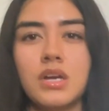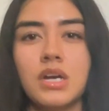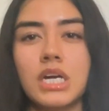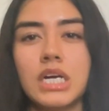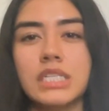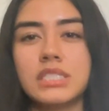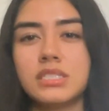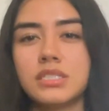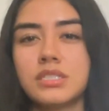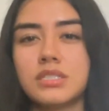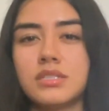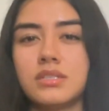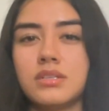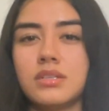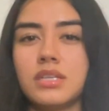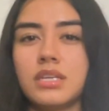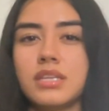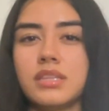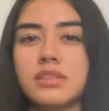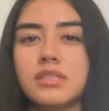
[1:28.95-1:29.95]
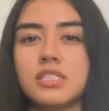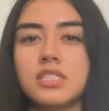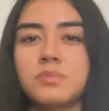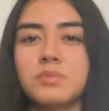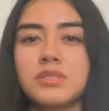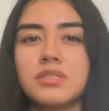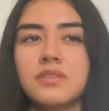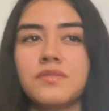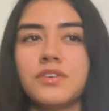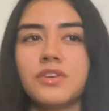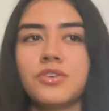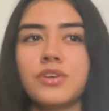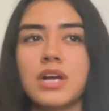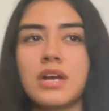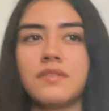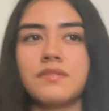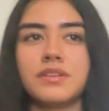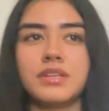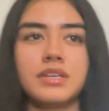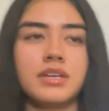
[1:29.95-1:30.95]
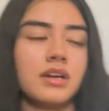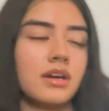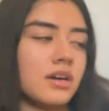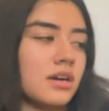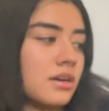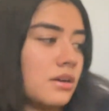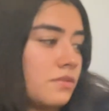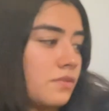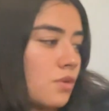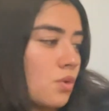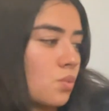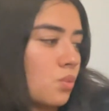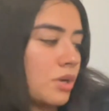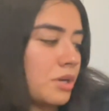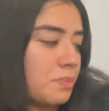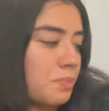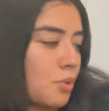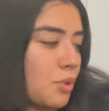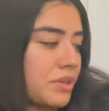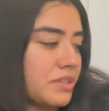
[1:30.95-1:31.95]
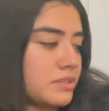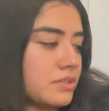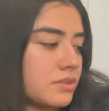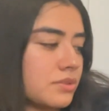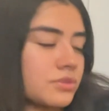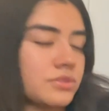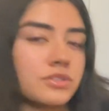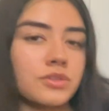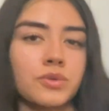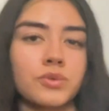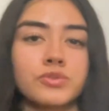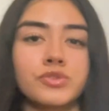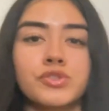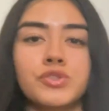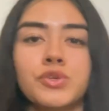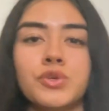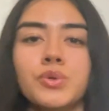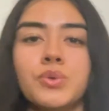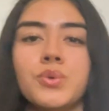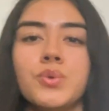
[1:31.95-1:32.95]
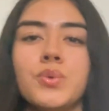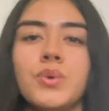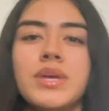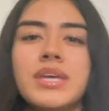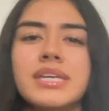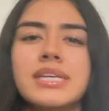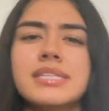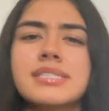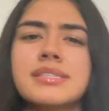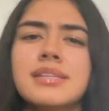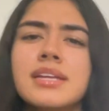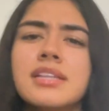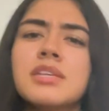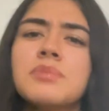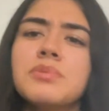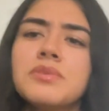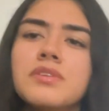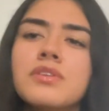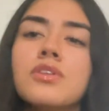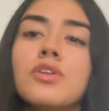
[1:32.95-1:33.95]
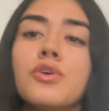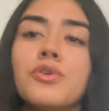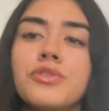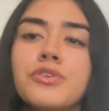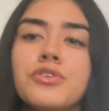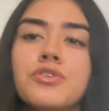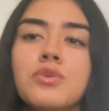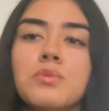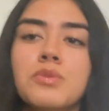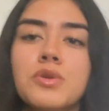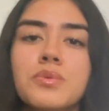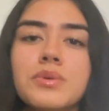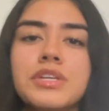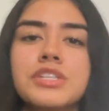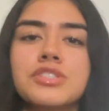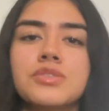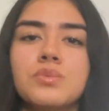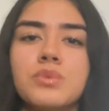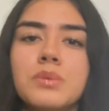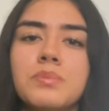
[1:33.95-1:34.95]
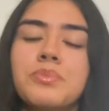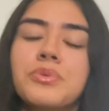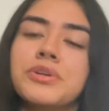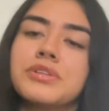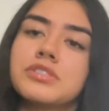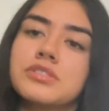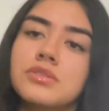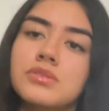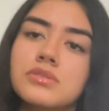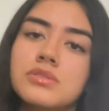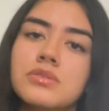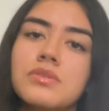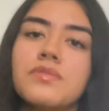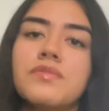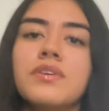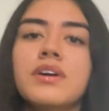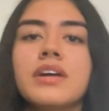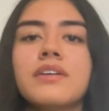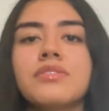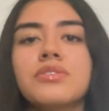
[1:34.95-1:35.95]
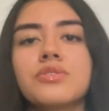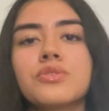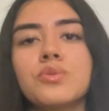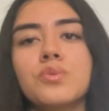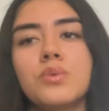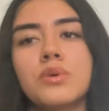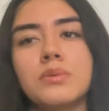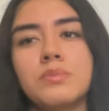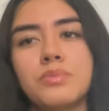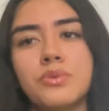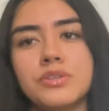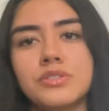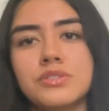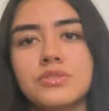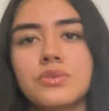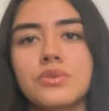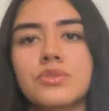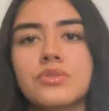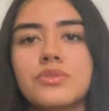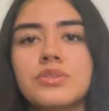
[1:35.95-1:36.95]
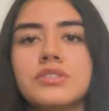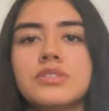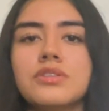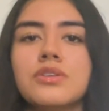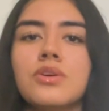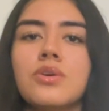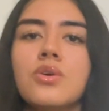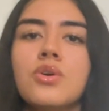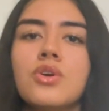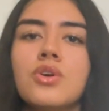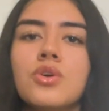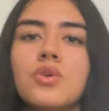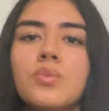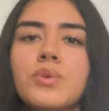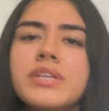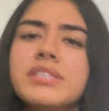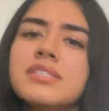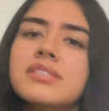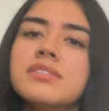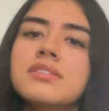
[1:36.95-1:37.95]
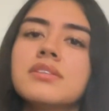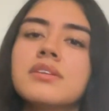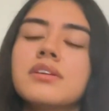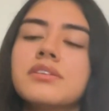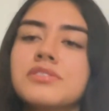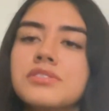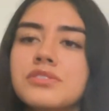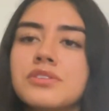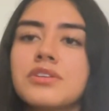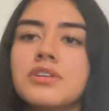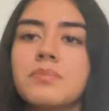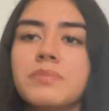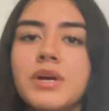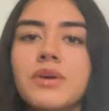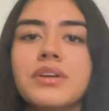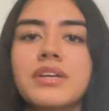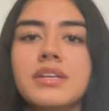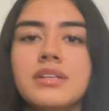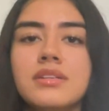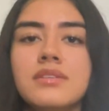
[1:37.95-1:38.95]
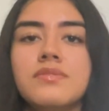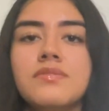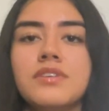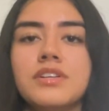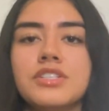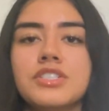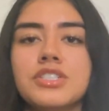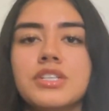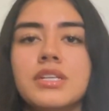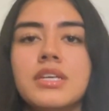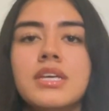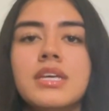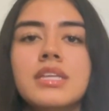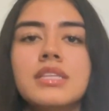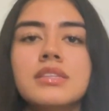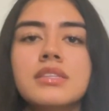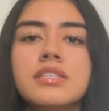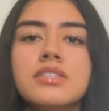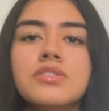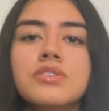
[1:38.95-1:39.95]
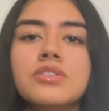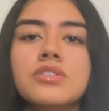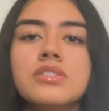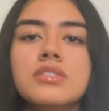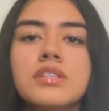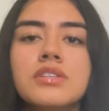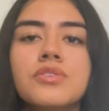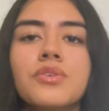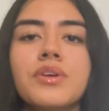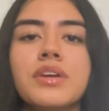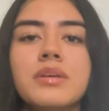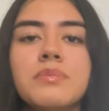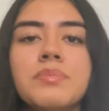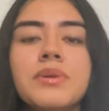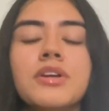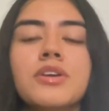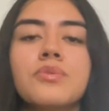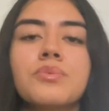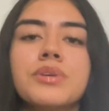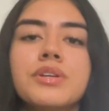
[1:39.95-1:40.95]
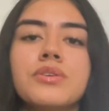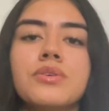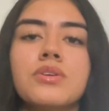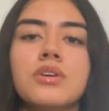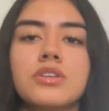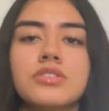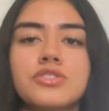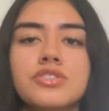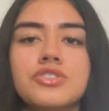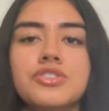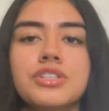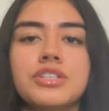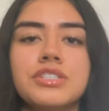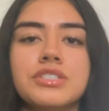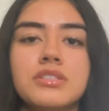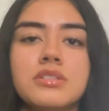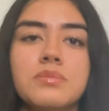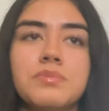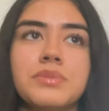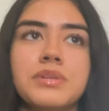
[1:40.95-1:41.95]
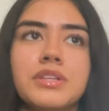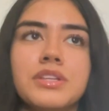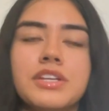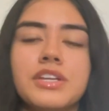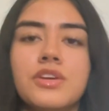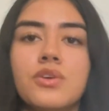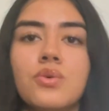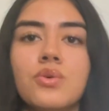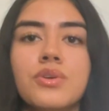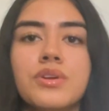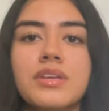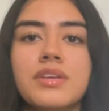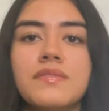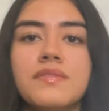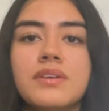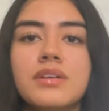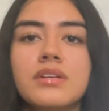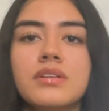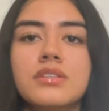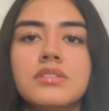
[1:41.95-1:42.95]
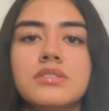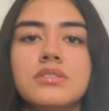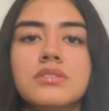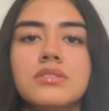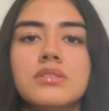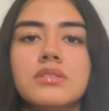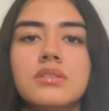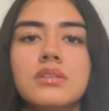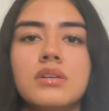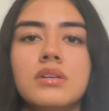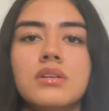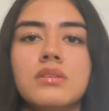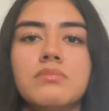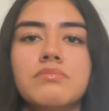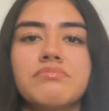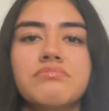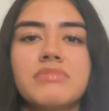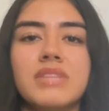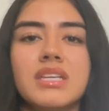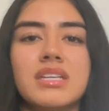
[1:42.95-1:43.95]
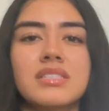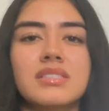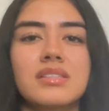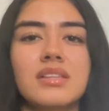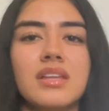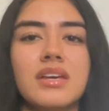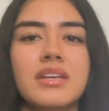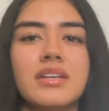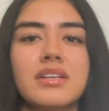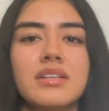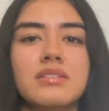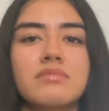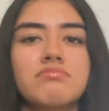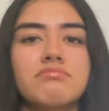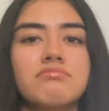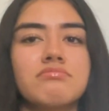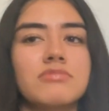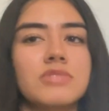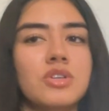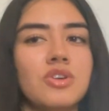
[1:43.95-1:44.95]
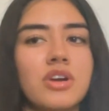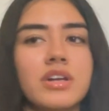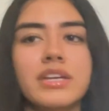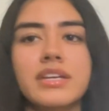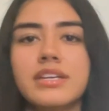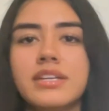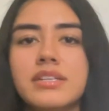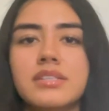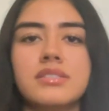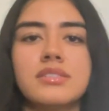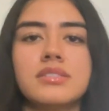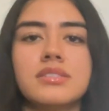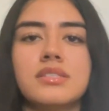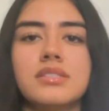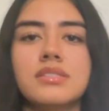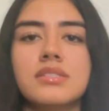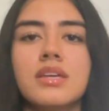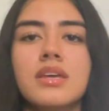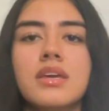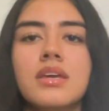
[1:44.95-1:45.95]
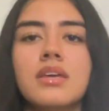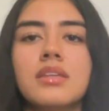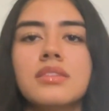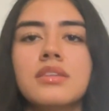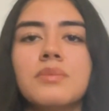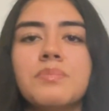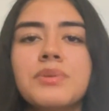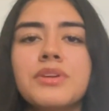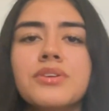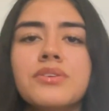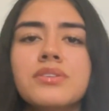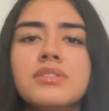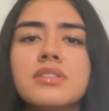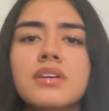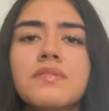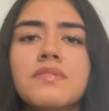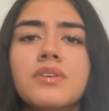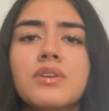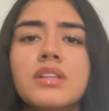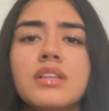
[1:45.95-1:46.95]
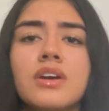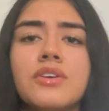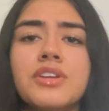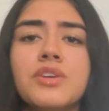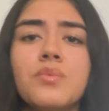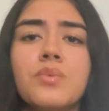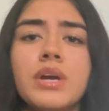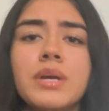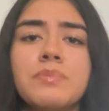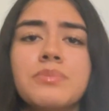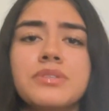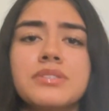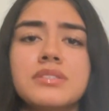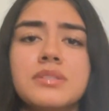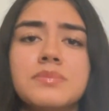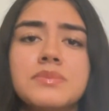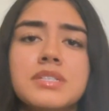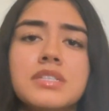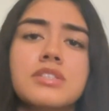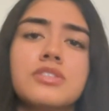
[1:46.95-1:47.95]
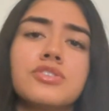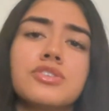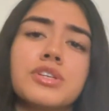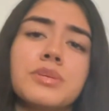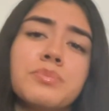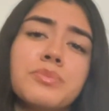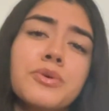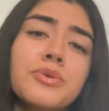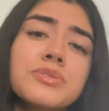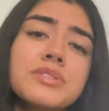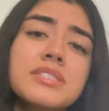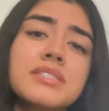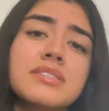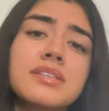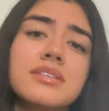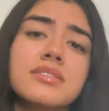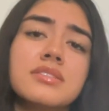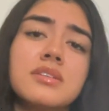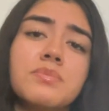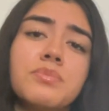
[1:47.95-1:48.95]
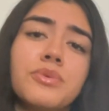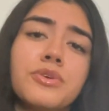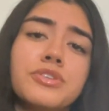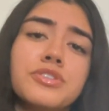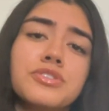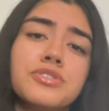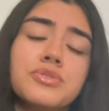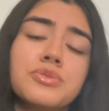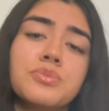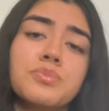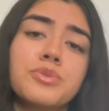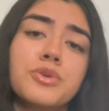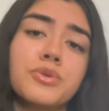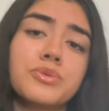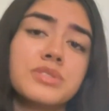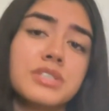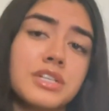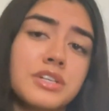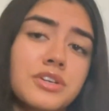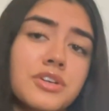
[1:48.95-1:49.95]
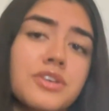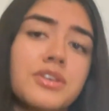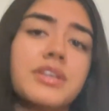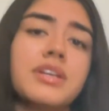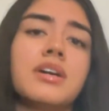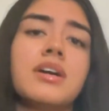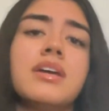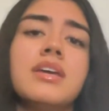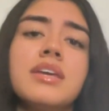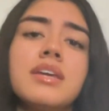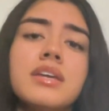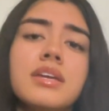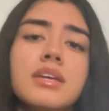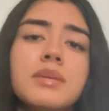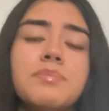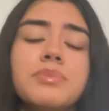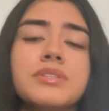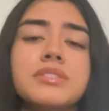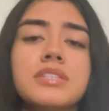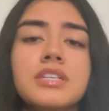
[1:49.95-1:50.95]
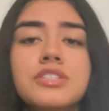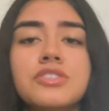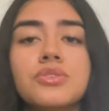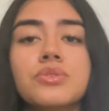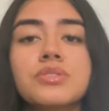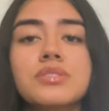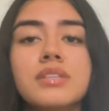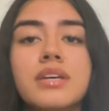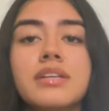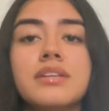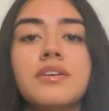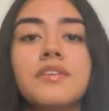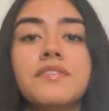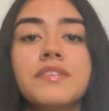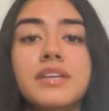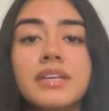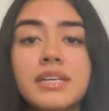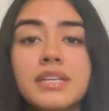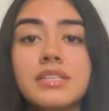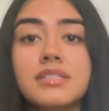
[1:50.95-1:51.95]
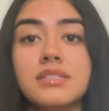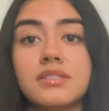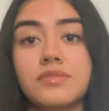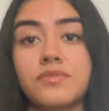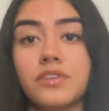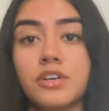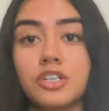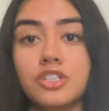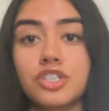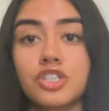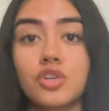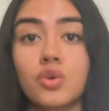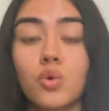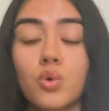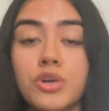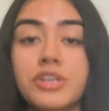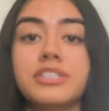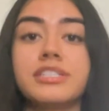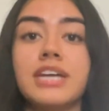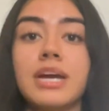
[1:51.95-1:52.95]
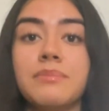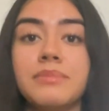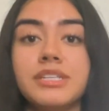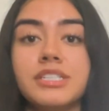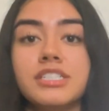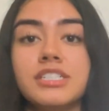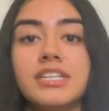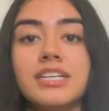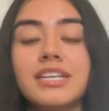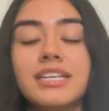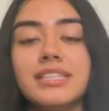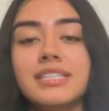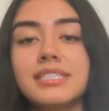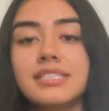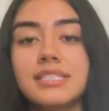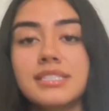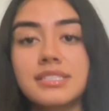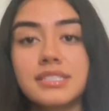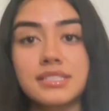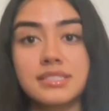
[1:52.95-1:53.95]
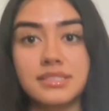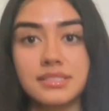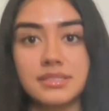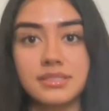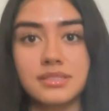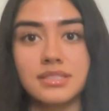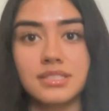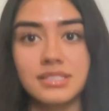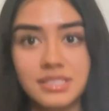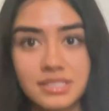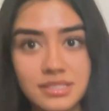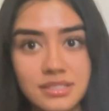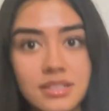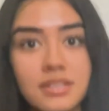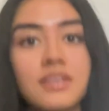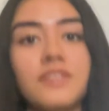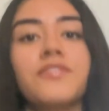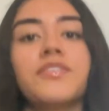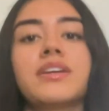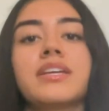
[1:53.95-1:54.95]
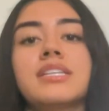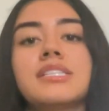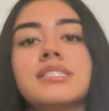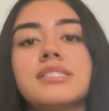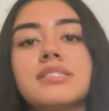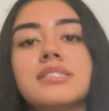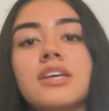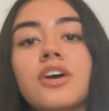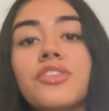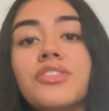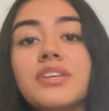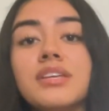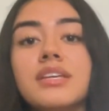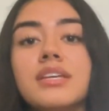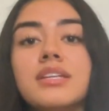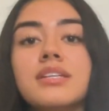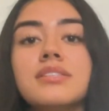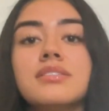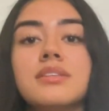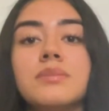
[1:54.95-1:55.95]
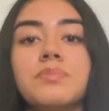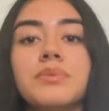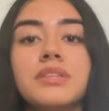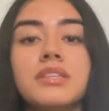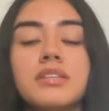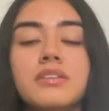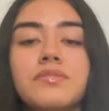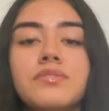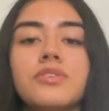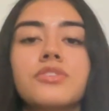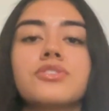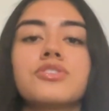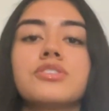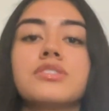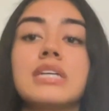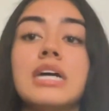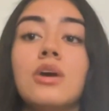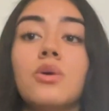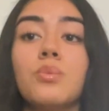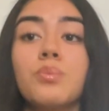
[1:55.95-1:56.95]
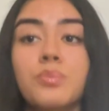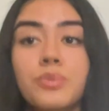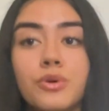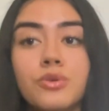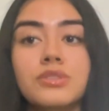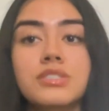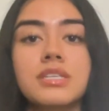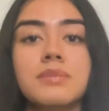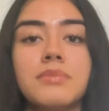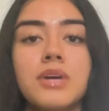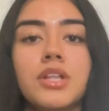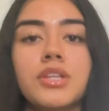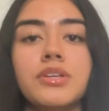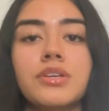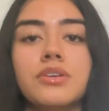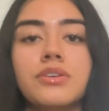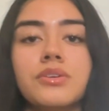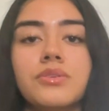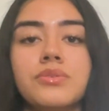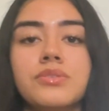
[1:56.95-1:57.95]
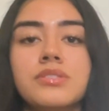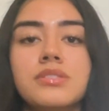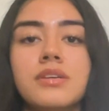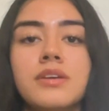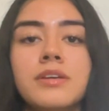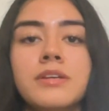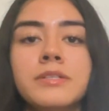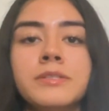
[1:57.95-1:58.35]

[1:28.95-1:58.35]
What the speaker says: Additionally, the specific gravity of 1.002 is slightly below the normal range of 1.005 through 1.030, raises a concern about kidney function. This could signal impaired renal concentration ability or even things like chronic kidney disease. The appearance of a cloudy white precipitate during protein testing points to proteinuria, a potential sign of kidney dysfunction or damage. This is significant since healthy kidney typically filters out protein molecules.